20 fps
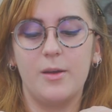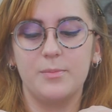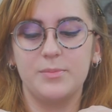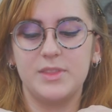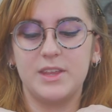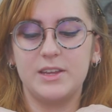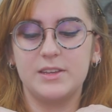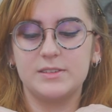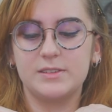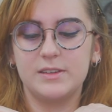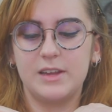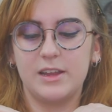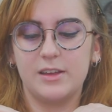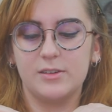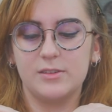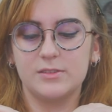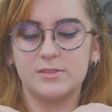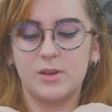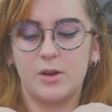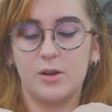These
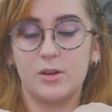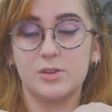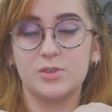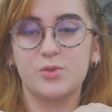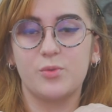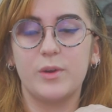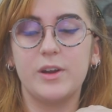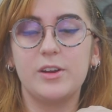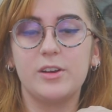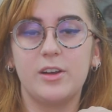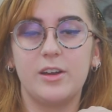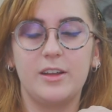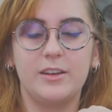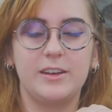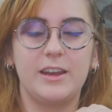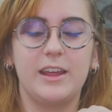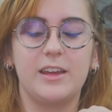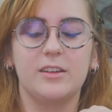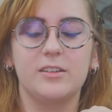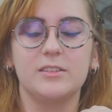nails are square cut
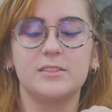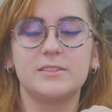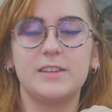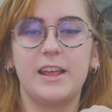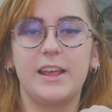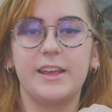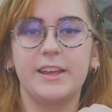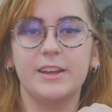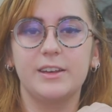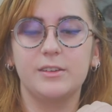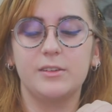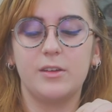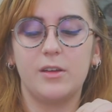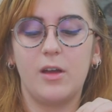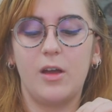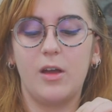nails and